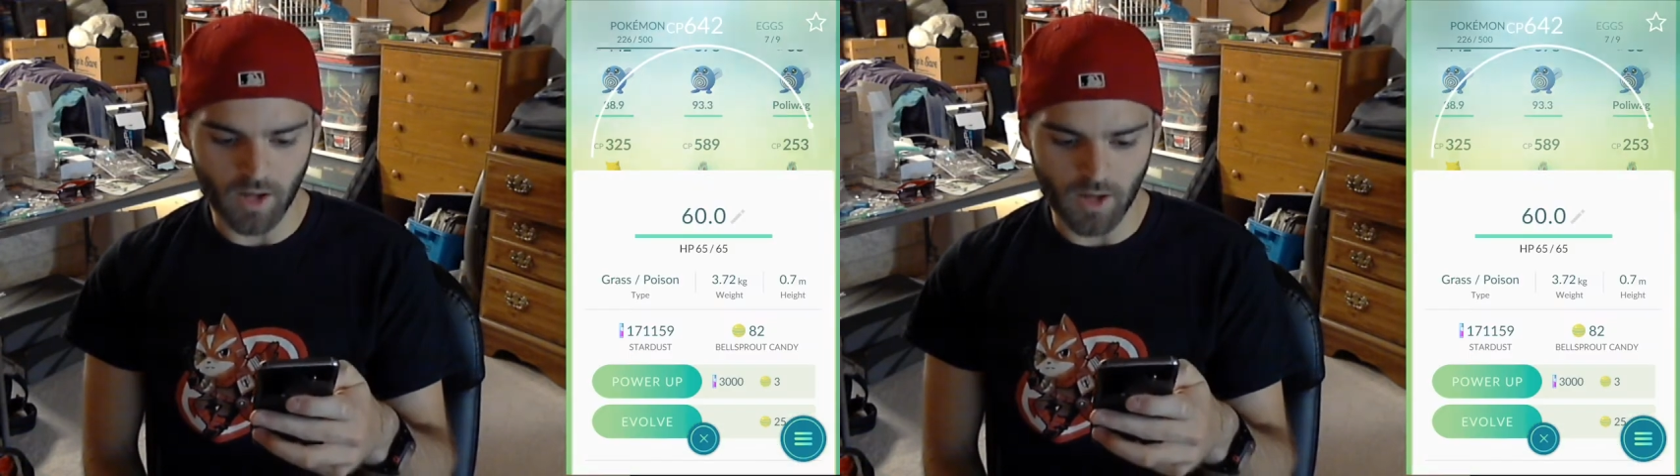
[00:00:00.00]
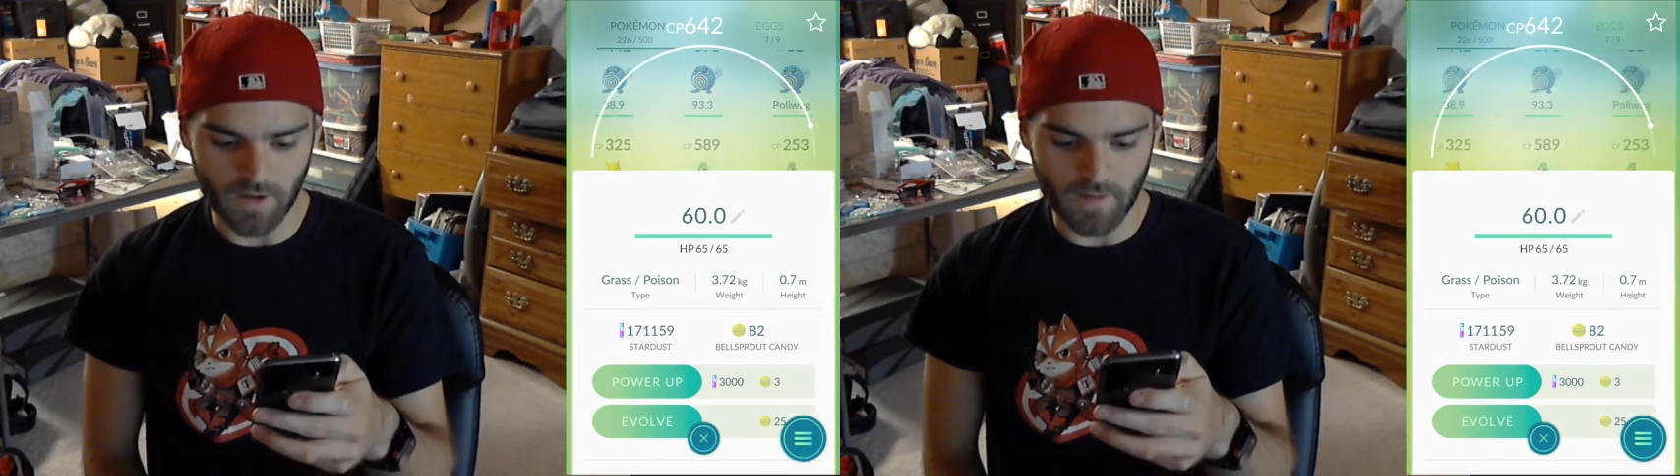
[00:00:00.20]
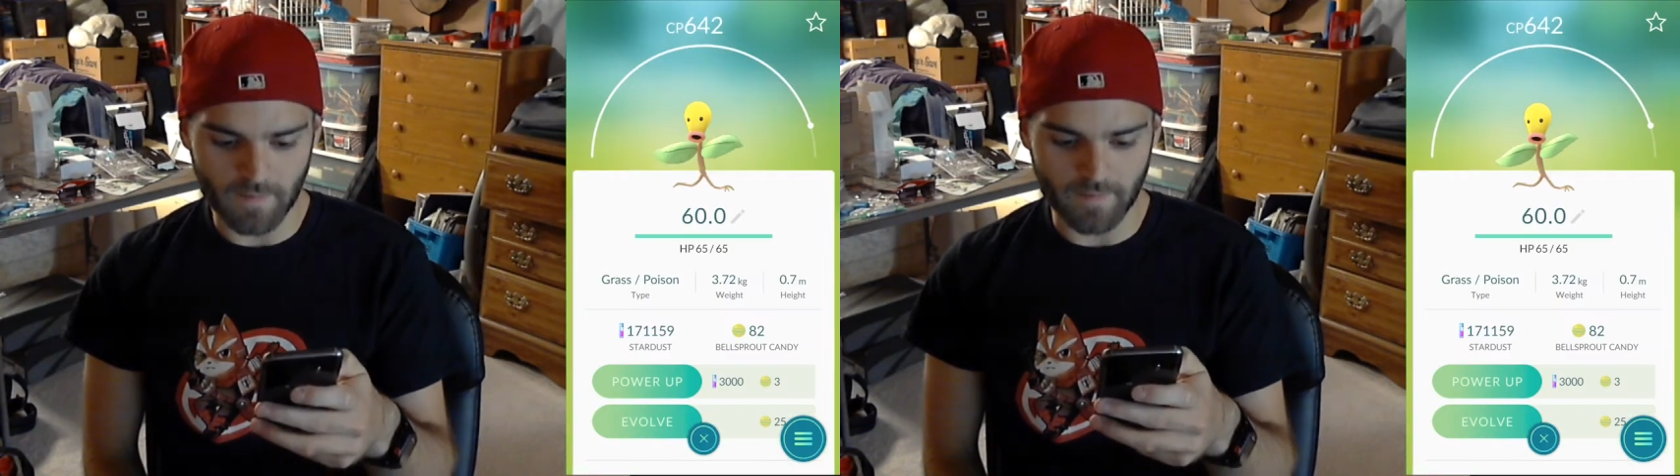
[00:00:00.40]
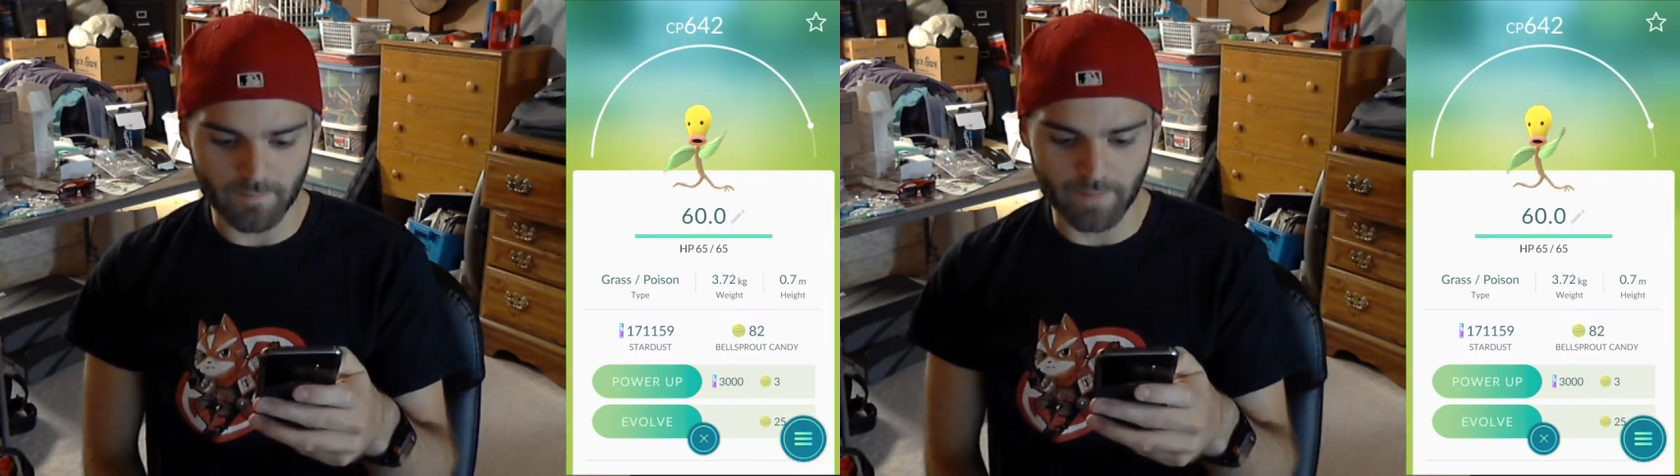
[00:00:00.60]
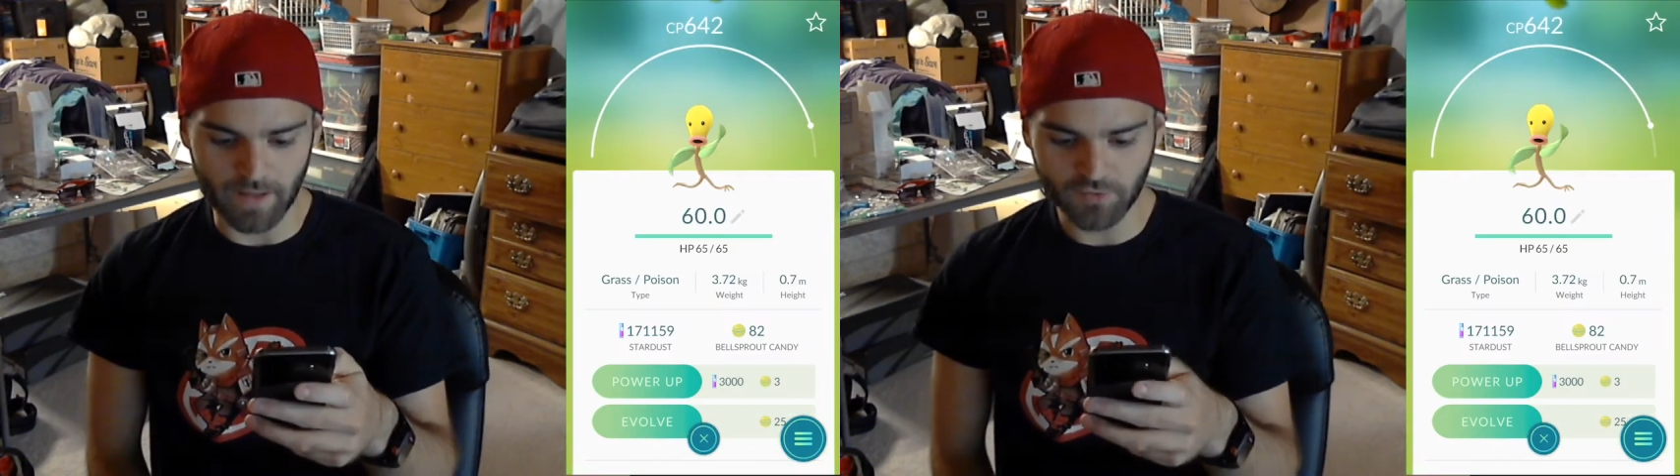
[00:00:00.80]

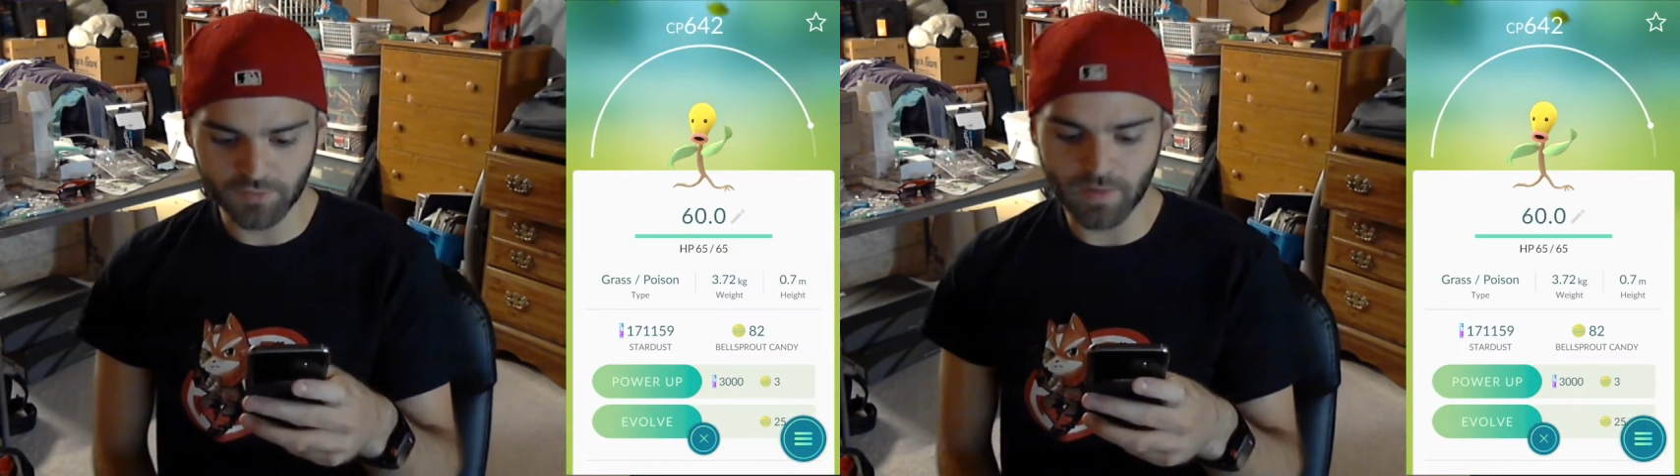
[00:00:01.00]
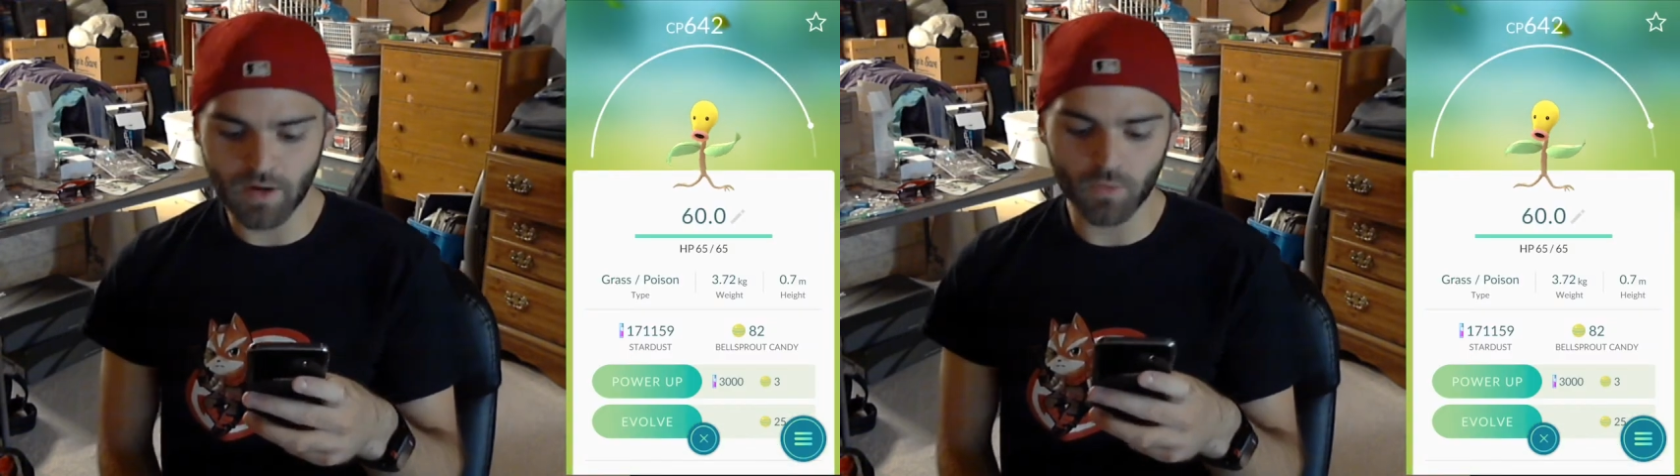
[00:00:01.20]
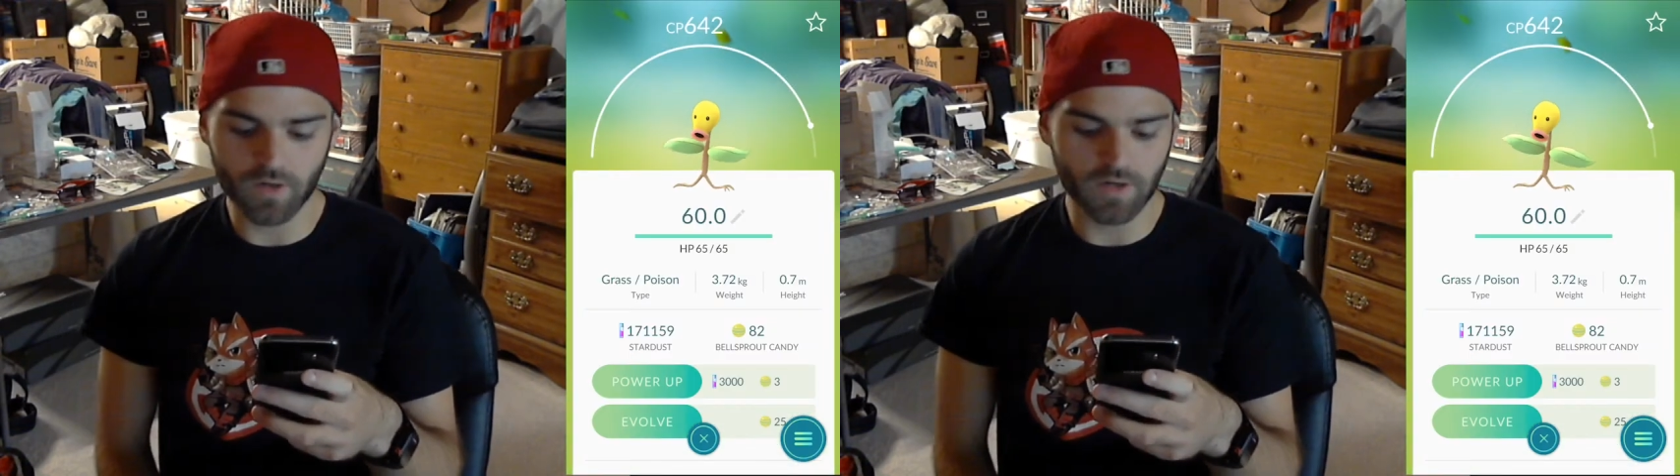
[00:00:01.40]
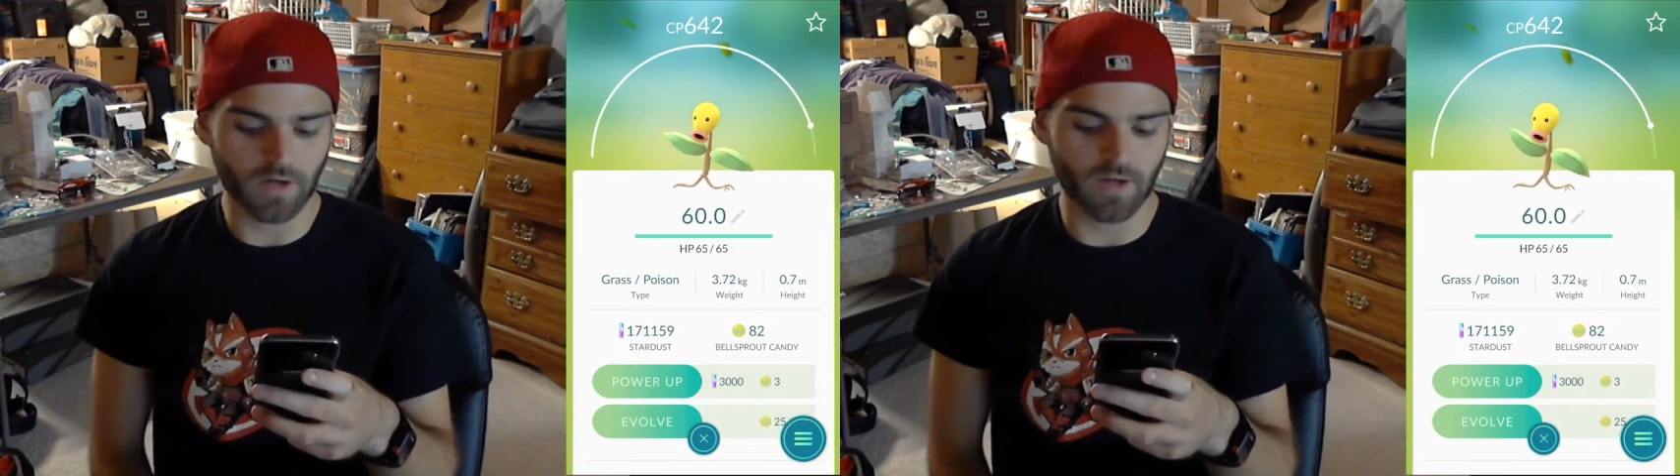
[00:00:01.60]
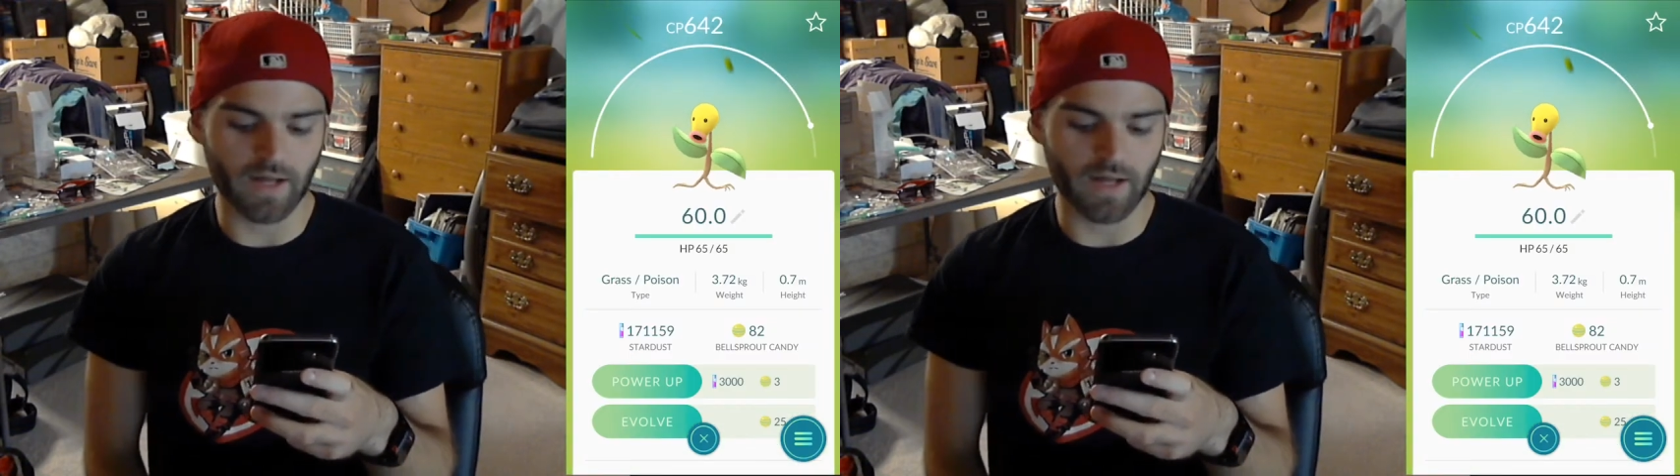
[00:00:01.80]
Bellsprout,